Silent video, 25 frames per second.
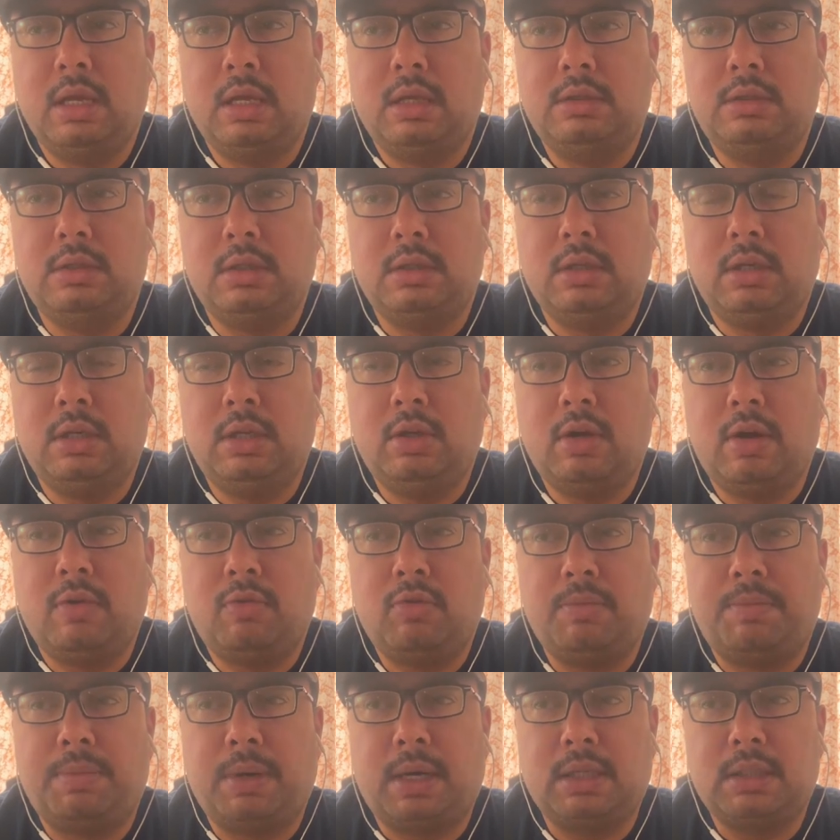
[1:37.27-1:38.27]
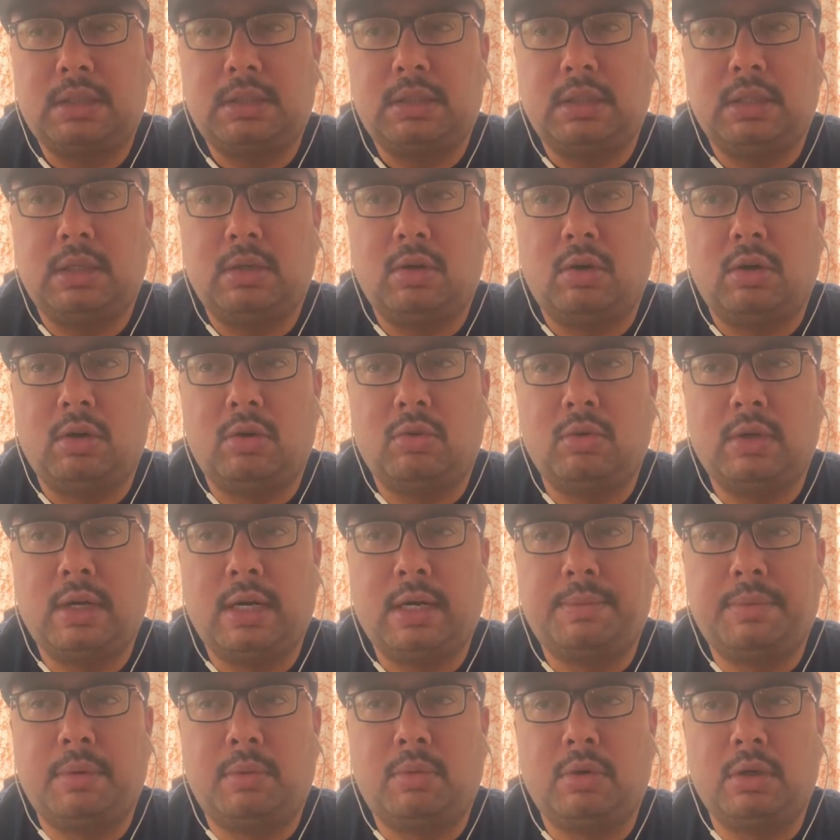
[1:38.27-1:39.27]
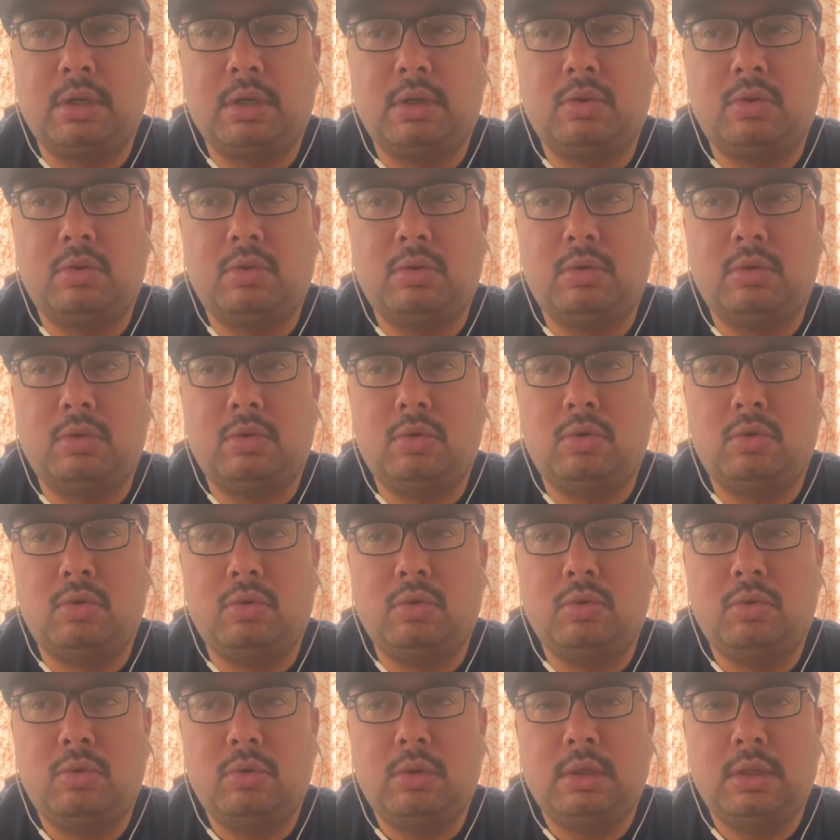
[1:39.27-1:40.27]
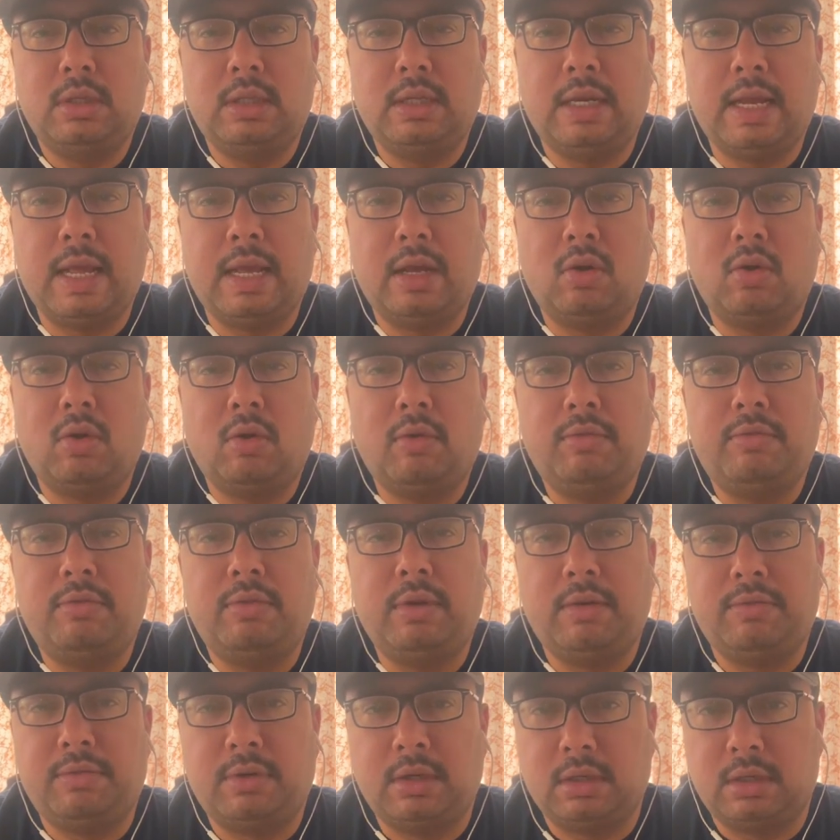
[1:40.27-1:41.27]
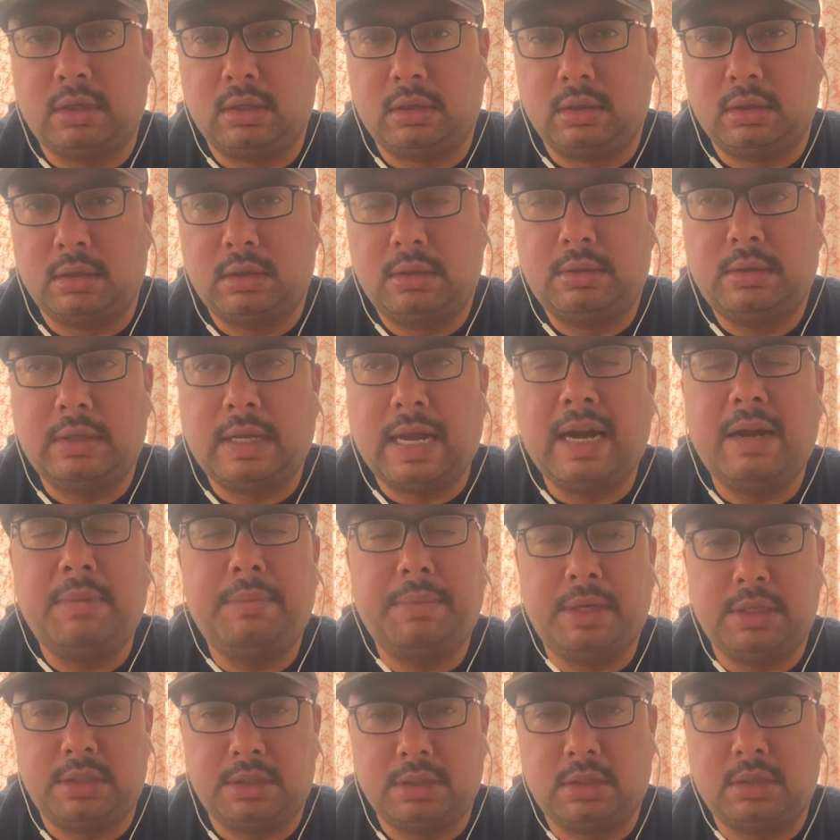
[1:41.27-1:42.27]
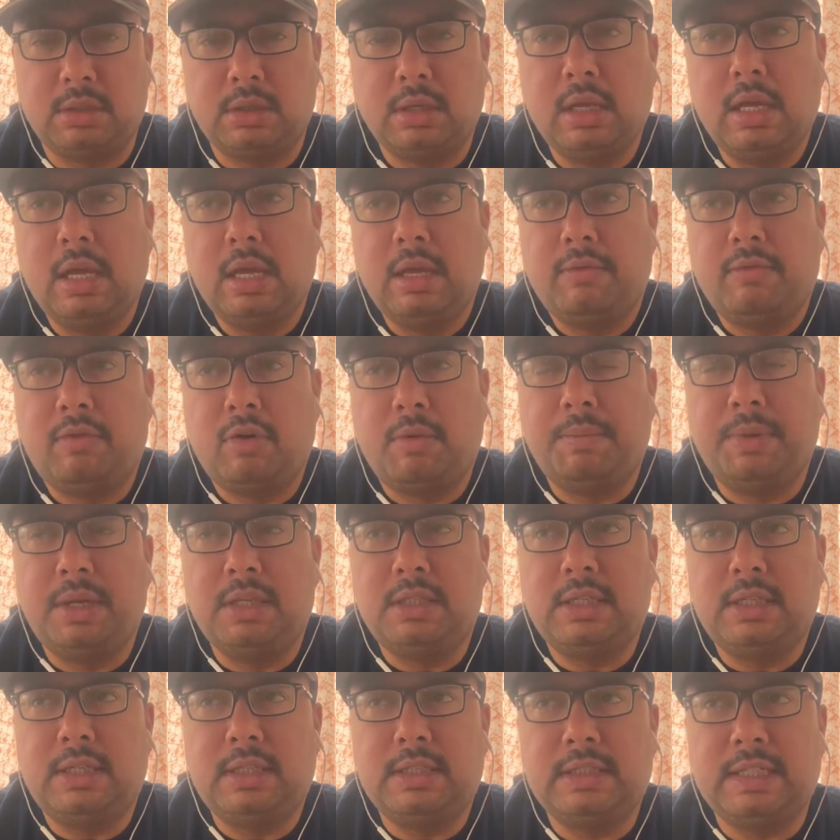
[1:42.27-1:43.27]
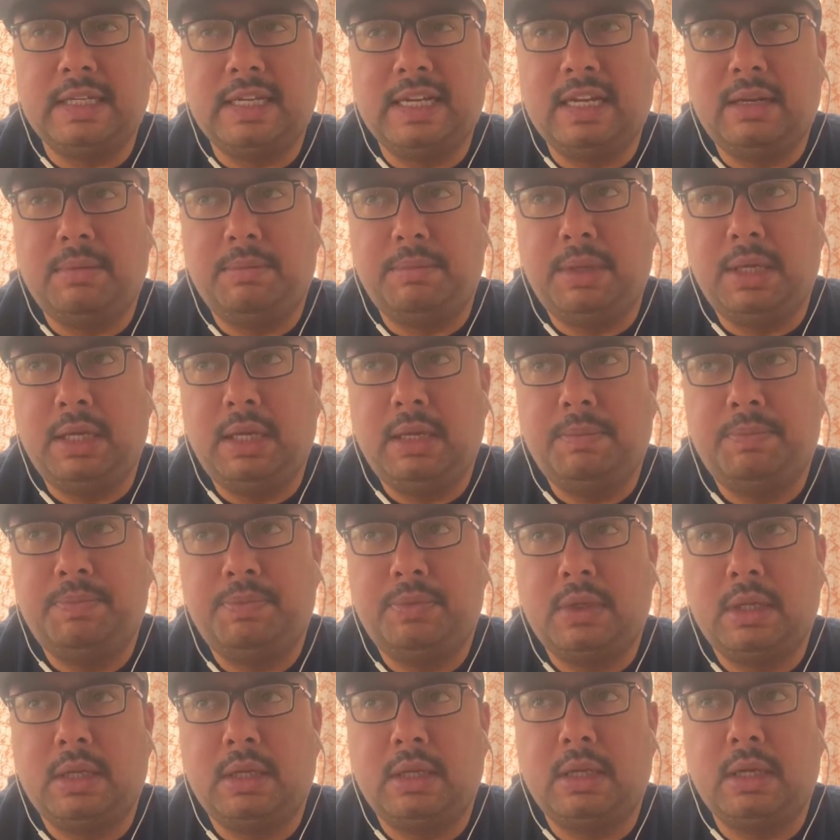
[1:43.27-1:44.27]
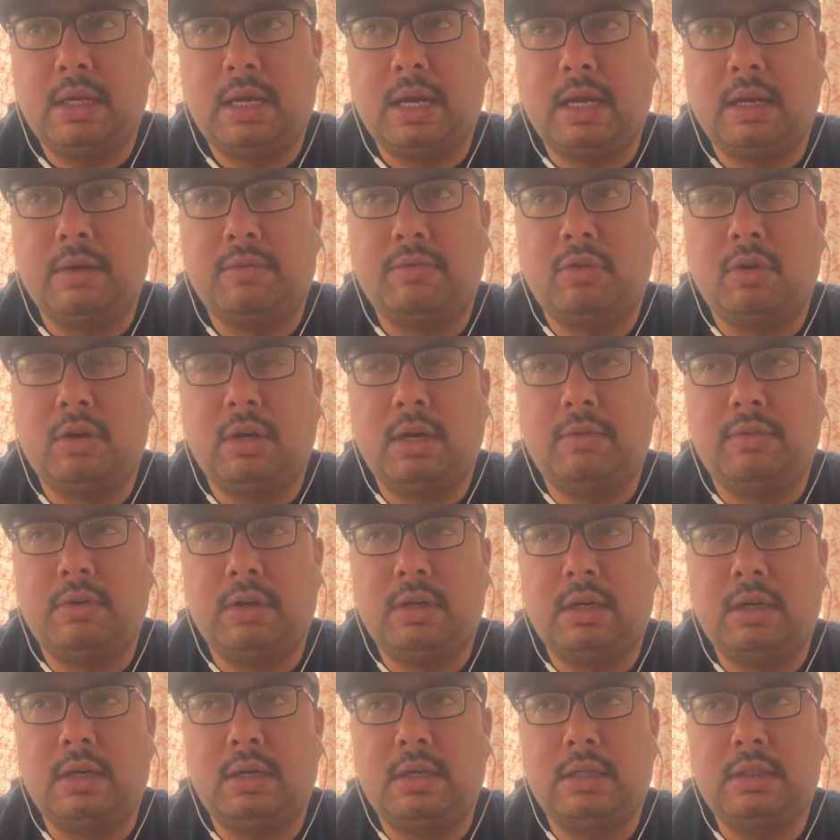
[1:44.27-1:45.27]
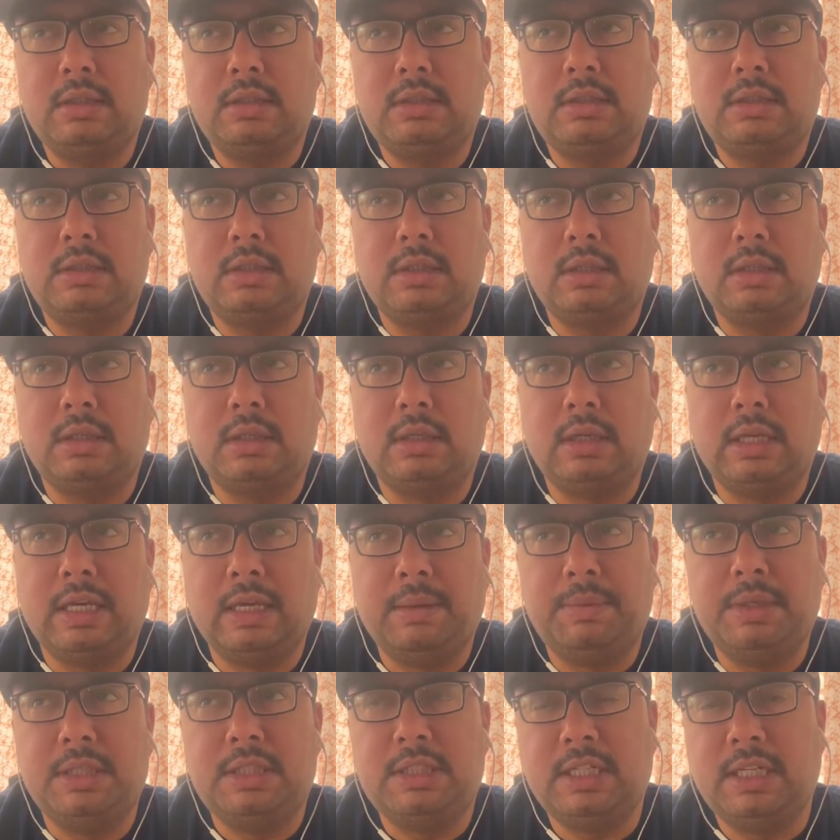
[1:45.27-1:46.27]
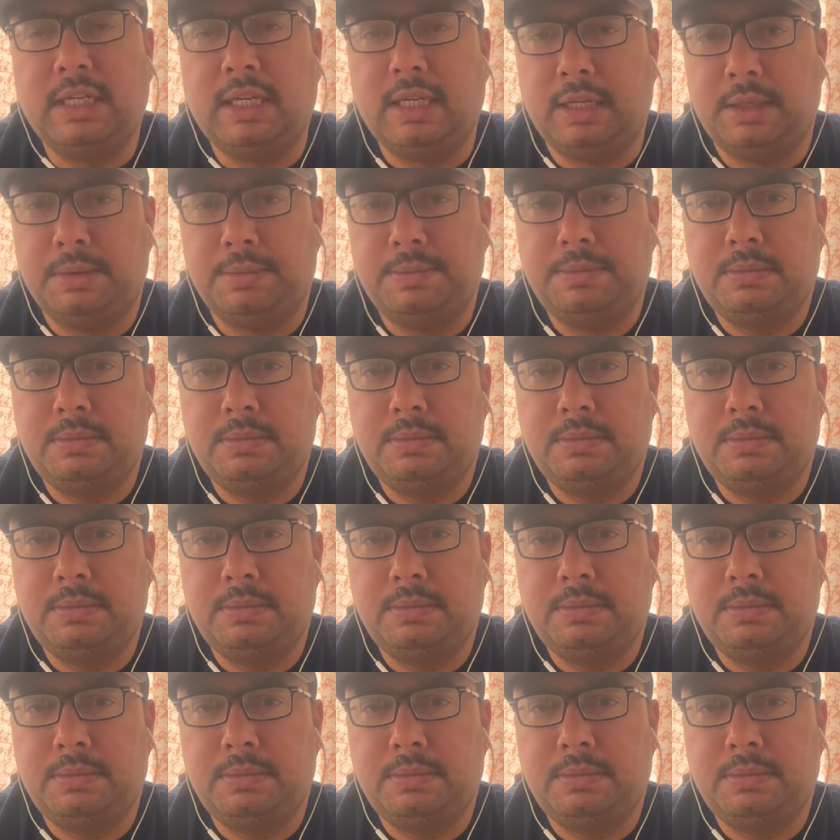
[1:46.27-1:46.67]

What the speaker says: generally you have to pass in order to get promoted to the rank of lieutenant colonel and major. For major it is A and B, and for lieutenant colonel it is A, B, C, D.